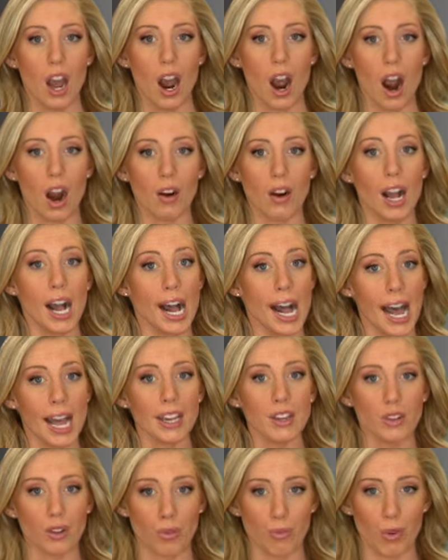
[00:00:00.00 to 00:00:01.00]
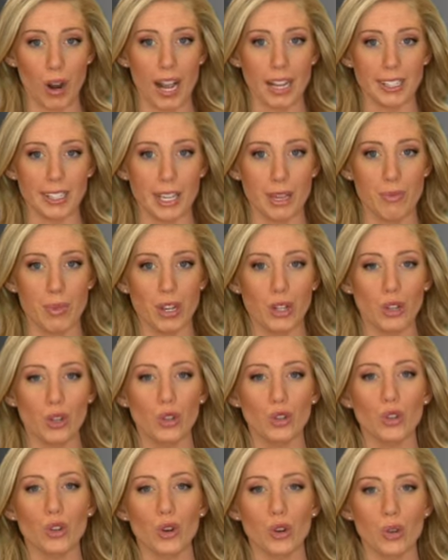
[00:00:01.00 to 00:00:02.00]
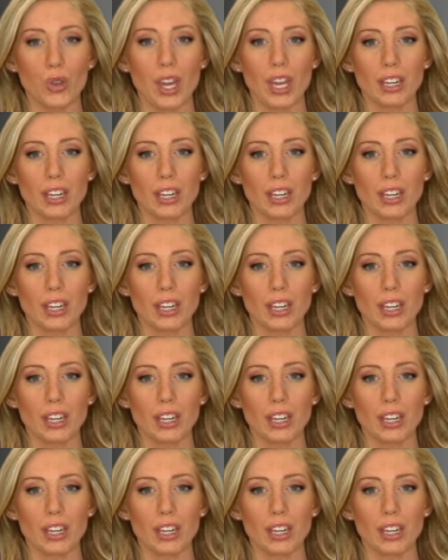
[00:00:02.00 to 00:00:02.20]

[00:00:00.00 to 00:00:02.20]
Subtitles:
are higher, rising amid concern